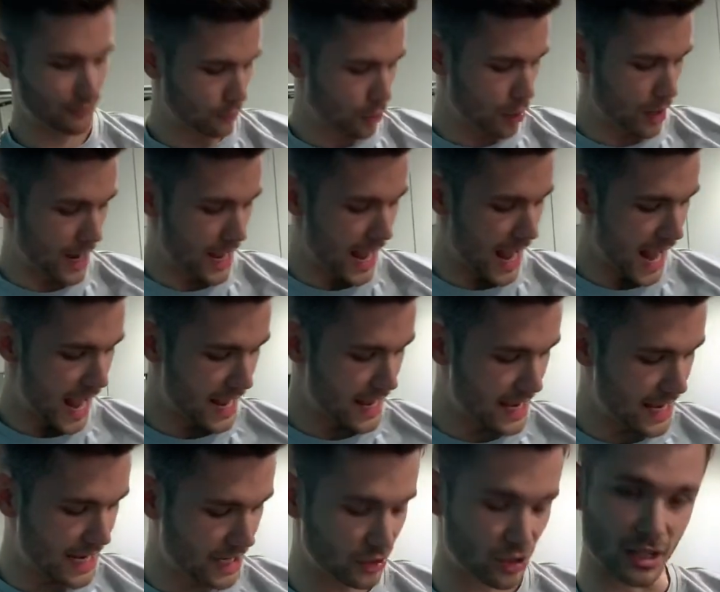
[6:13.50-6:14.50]
you've got to hit
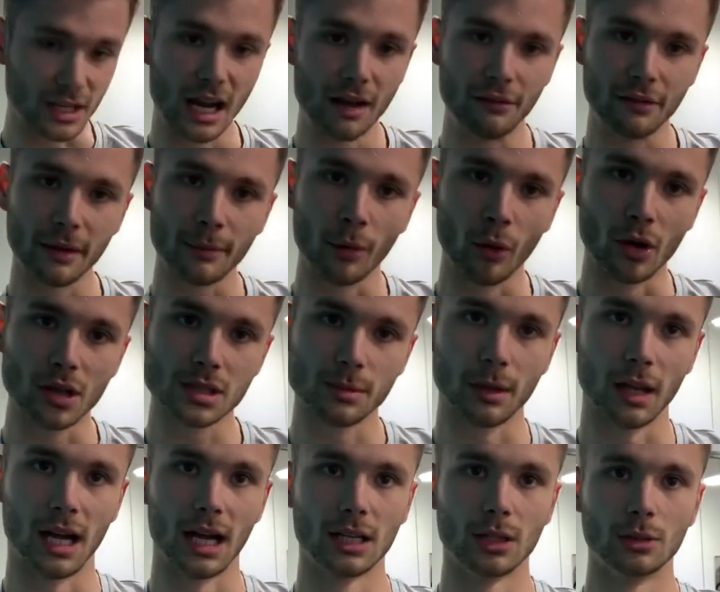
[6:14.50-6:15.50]
each and every
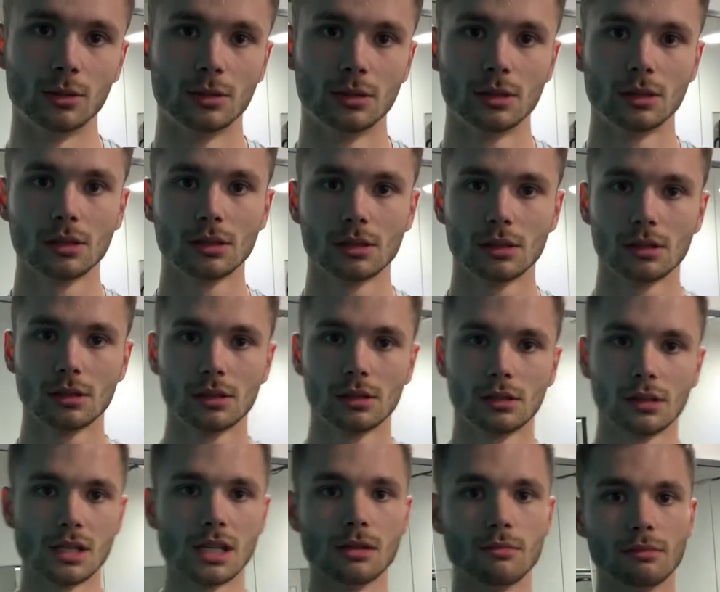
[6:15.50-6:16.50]
possible angle.
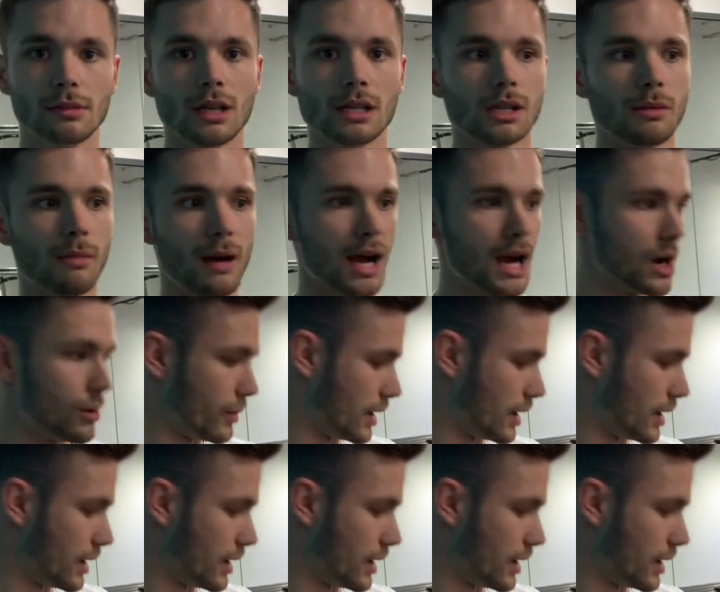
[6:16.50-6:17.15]
Doesn't matter